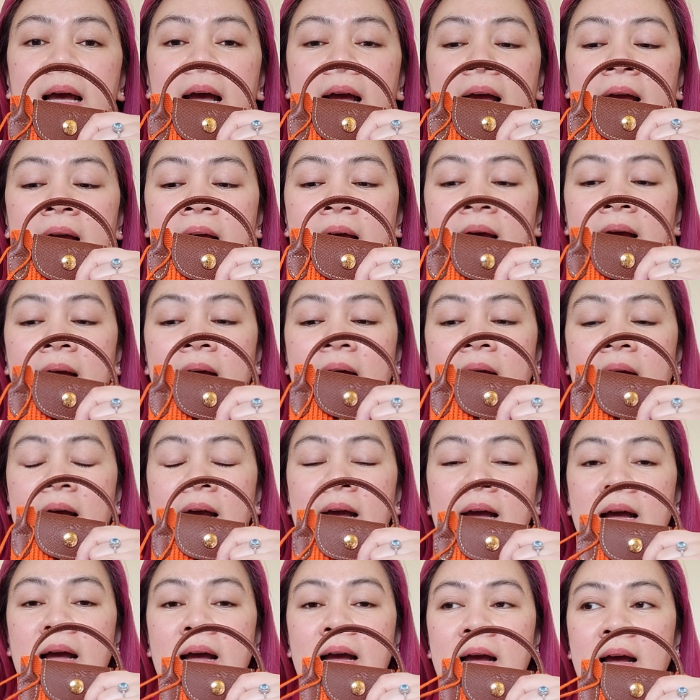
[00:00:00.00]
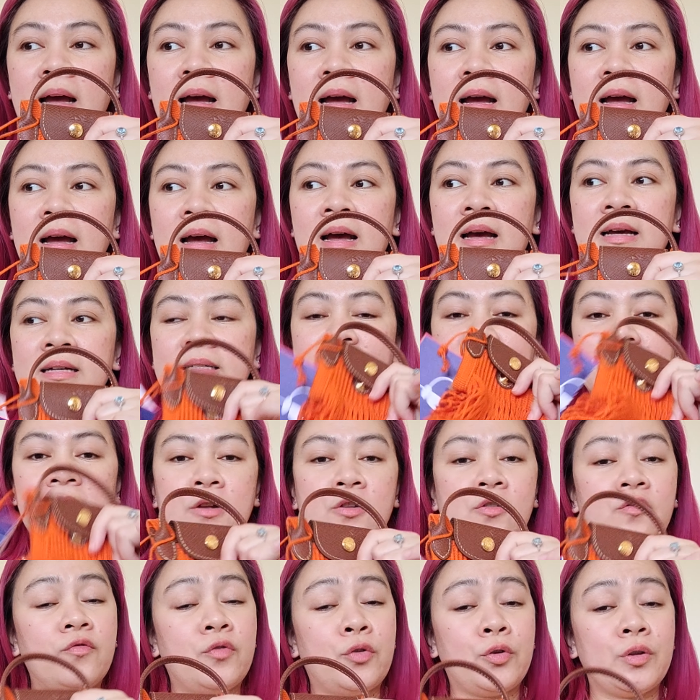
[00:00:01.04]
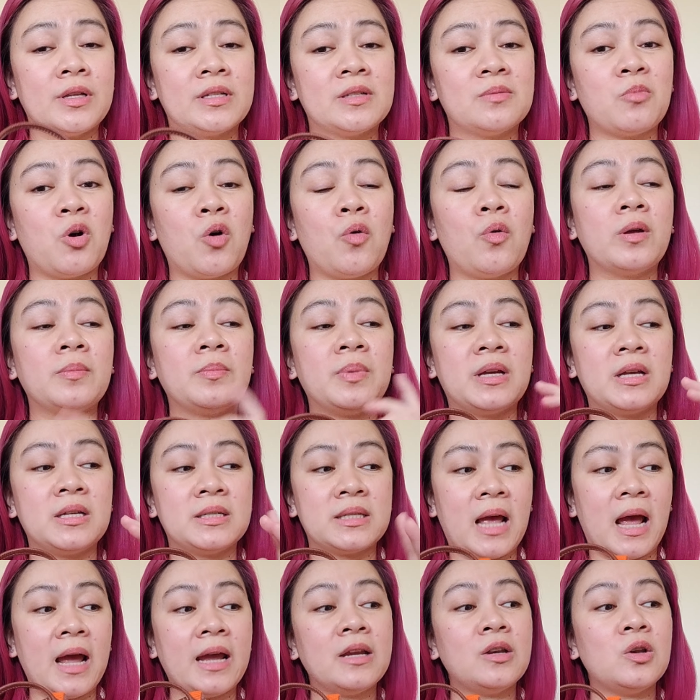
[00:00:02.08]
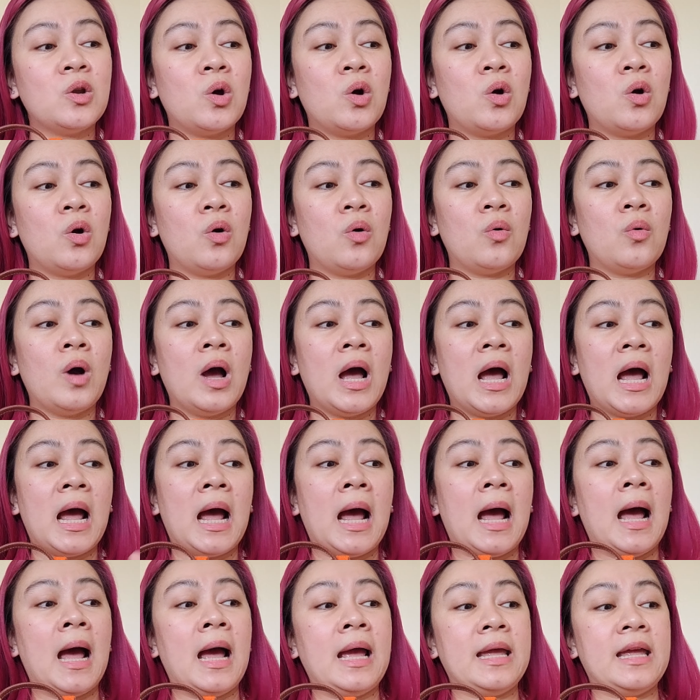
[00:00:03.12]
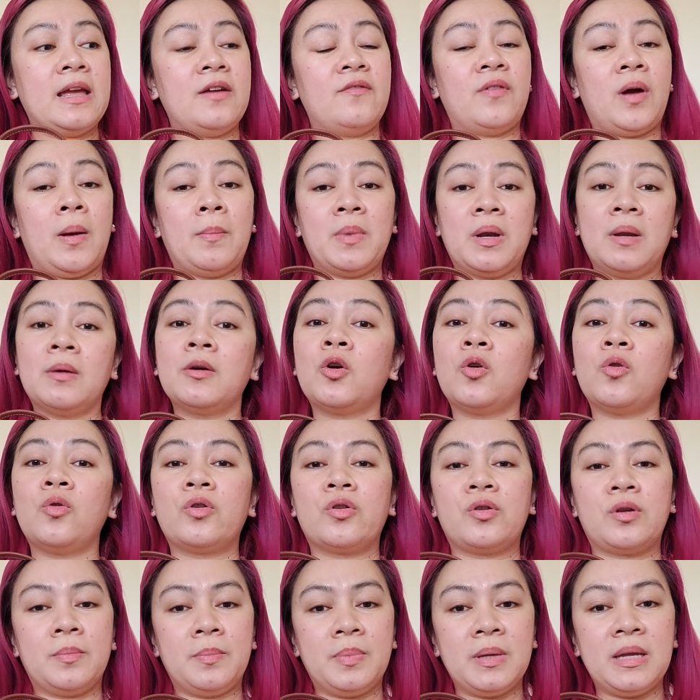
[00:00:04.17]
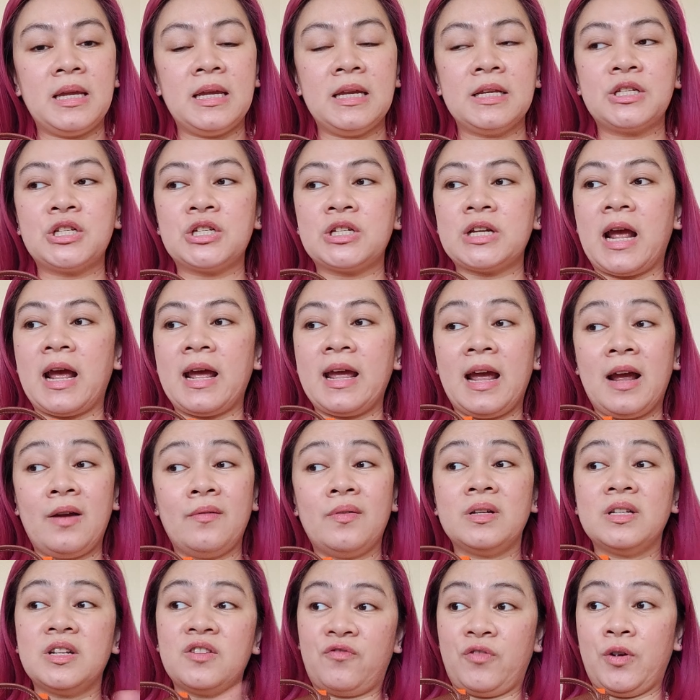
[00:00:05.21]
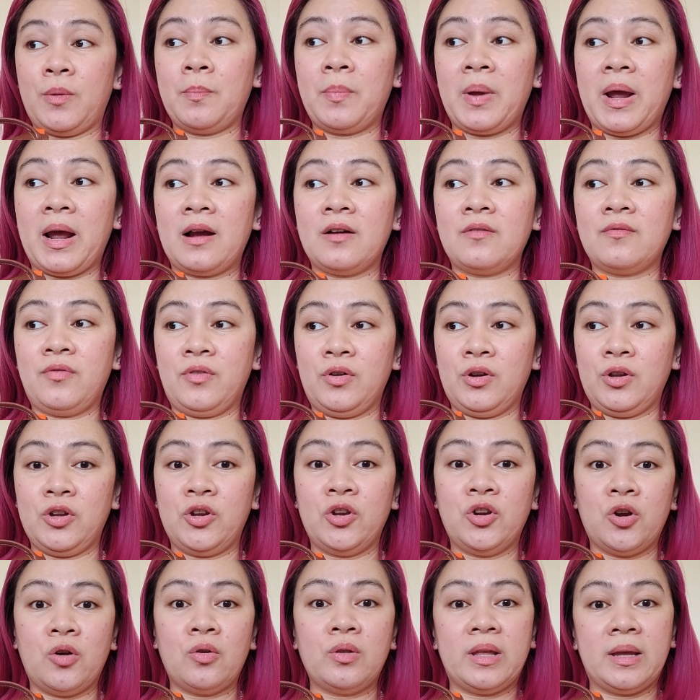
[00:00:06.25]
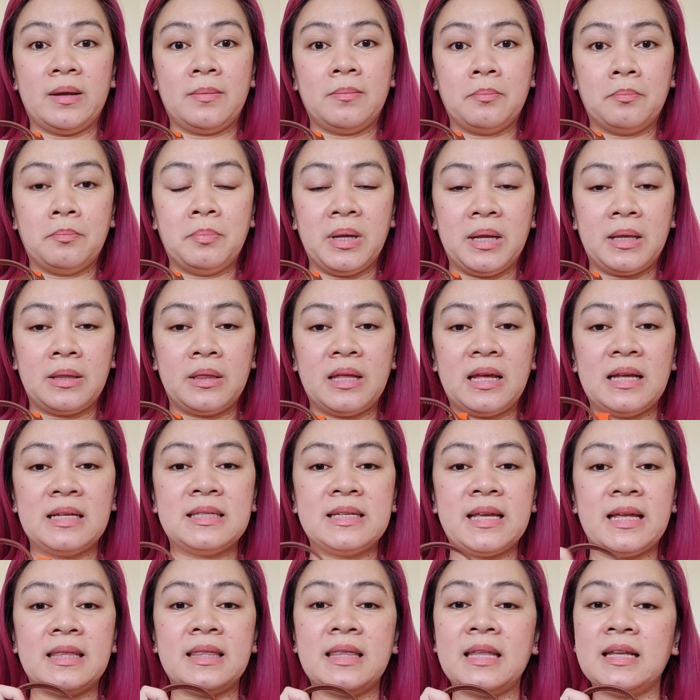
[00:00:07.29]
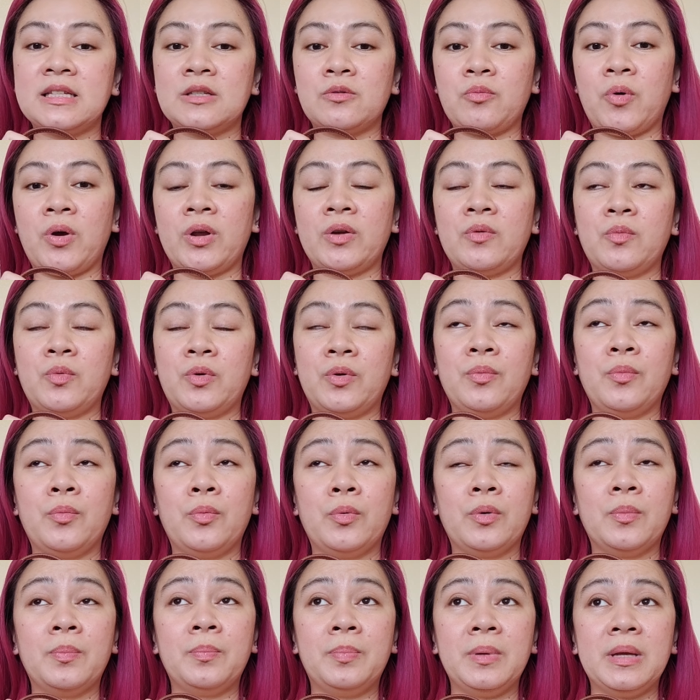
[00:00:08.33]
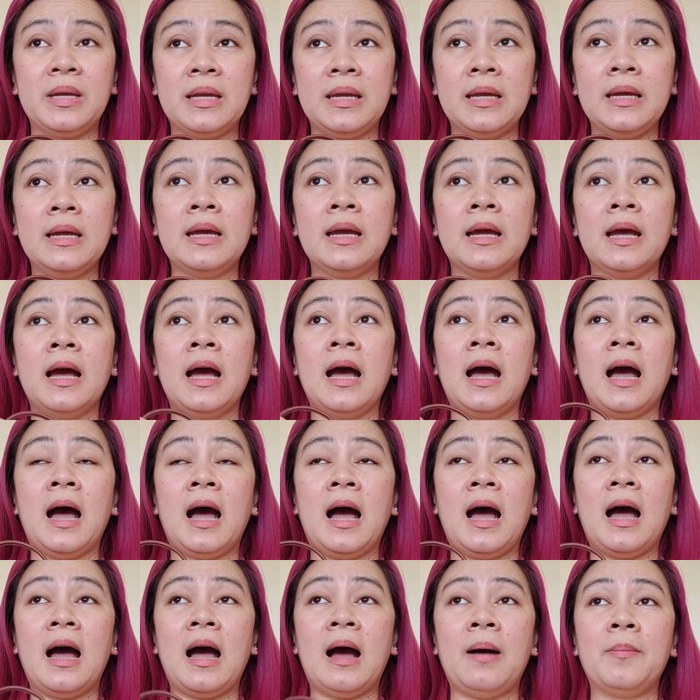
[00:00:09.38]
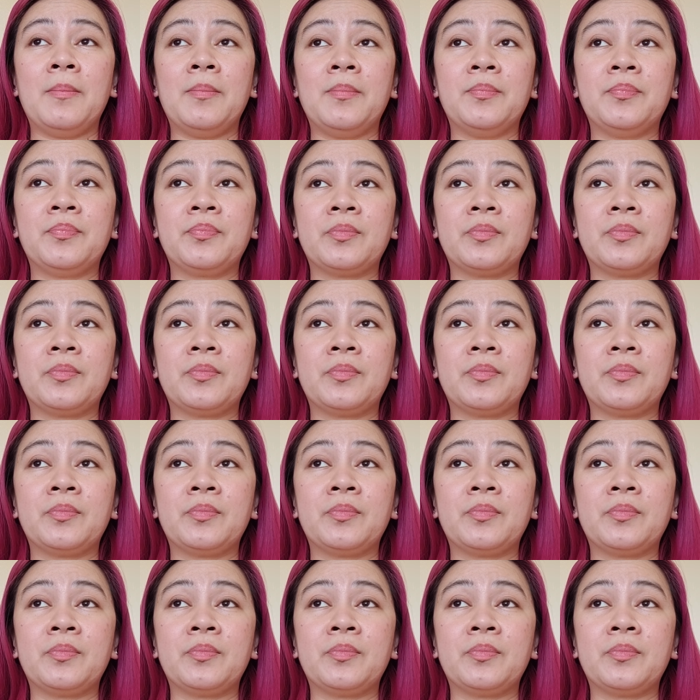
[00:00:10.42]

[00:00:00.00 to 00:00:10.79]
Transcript: uh, sell for the small one because I know if I'm gonna go to the beach, I have a different bag for, you know, like big things. And this one will, will be um,